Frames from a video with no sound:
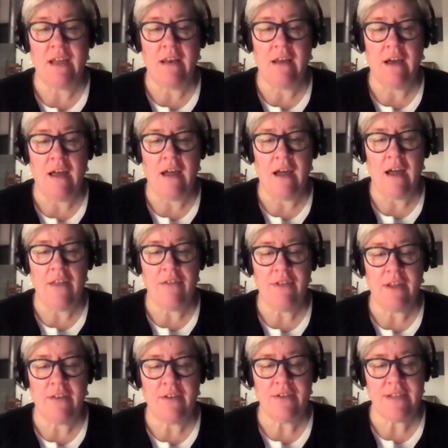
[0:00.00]
And I
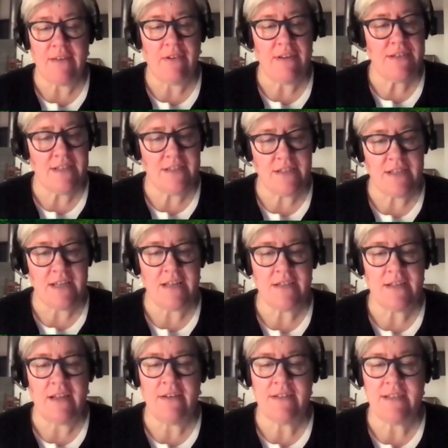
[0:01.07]
think the devil is in the detail,